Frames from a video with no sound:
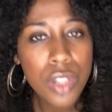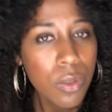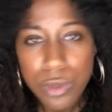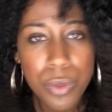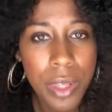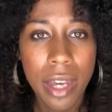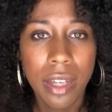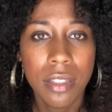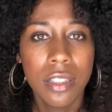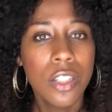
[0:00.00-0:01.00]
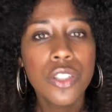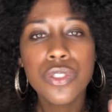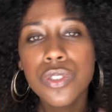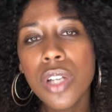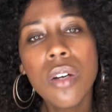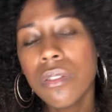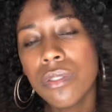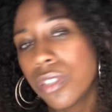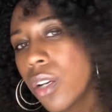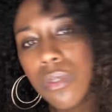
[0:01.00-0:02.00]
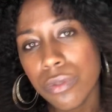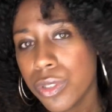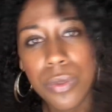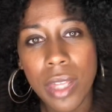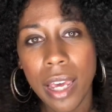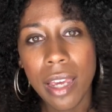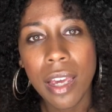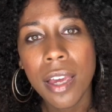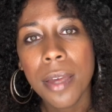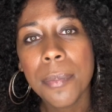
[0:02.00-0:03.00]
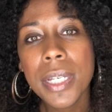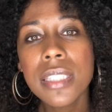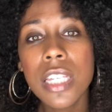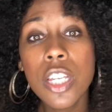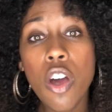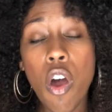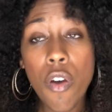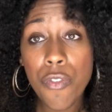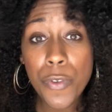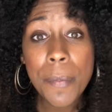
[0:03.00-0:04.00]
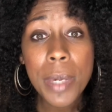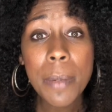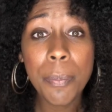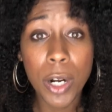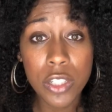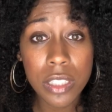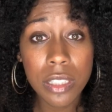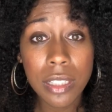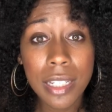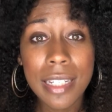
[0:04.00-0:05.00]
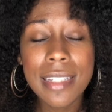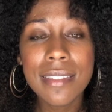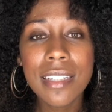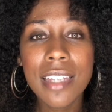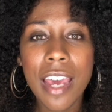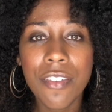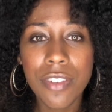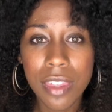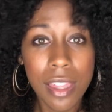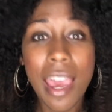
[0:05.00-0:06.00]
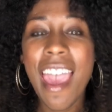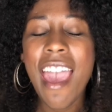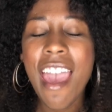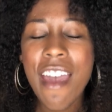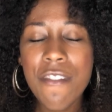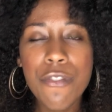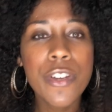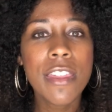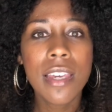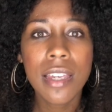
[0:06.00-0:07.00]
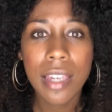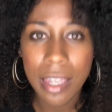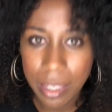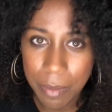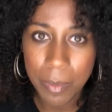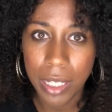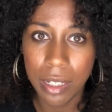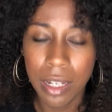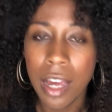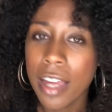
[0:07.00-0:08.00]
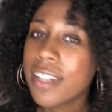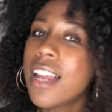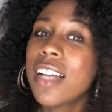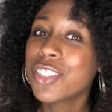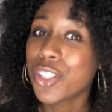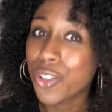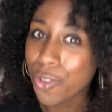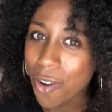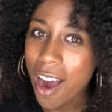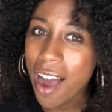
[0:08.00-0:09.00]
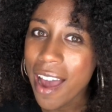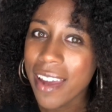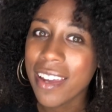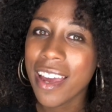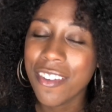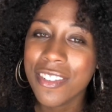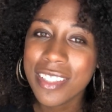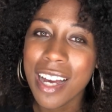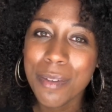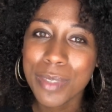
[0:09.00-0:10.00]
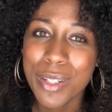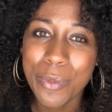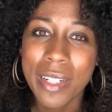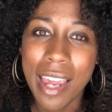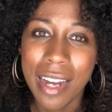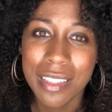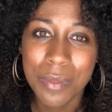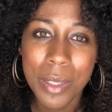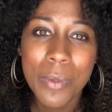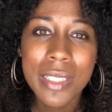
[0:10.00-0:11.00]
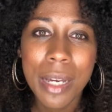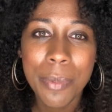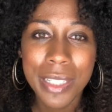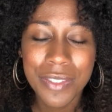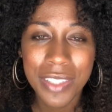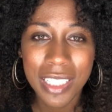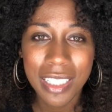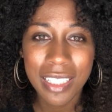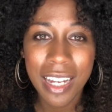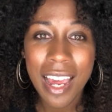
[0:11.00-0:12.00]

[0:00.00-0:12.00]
Don't do that. Don't do that, because for me personally, it took everything in me not to cry every time someone asked me, was I breastfeeding?